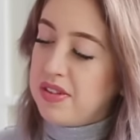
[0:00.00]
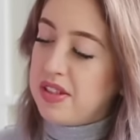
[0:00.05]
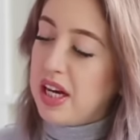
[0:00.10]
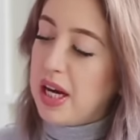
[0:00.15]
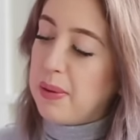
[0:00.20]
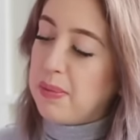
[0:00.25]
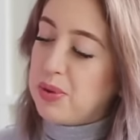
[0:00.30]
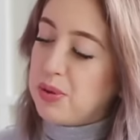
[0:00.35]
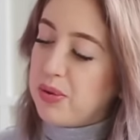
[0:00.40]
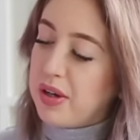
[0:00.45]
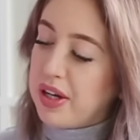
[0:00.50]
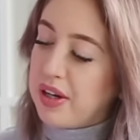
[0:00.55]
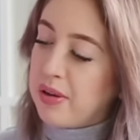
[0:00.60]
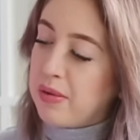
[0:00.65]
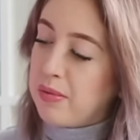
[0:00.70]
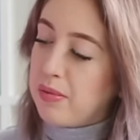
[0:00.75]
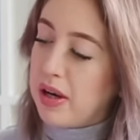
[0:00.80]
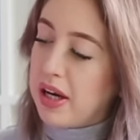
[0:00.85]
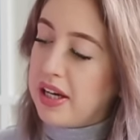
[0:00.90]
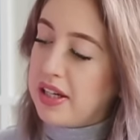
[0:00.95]
tabs where you
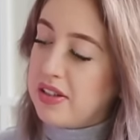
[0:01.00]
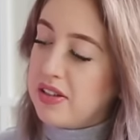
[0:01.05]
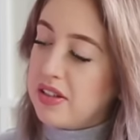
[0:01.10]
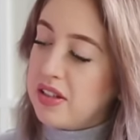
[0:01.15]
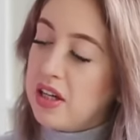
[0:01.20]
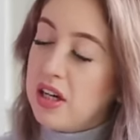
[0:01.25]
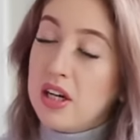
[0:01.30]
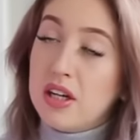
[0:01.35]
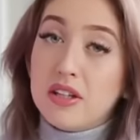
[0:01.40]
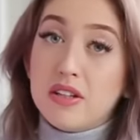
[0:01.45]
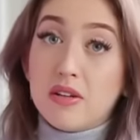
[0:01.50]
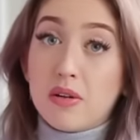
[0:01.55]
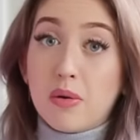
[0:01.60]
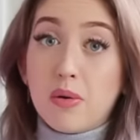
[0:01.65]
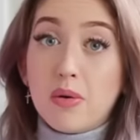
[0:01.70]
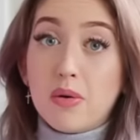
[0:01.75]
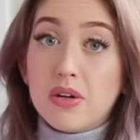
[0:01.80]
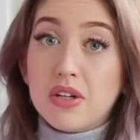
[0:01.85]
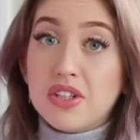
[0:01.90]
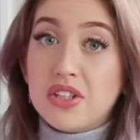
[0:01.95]
can write the
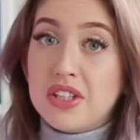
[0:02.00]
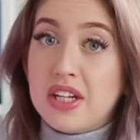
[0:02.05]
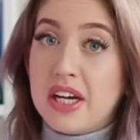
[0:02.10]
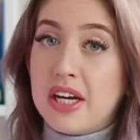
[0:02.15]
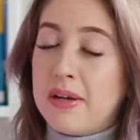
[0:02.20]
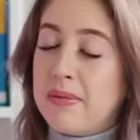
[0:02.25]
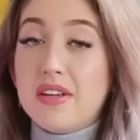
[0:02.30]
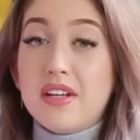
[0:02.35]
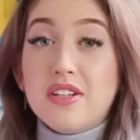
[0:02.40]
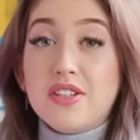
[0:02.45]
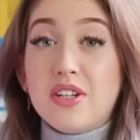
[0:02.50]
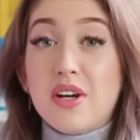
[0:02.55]
course name.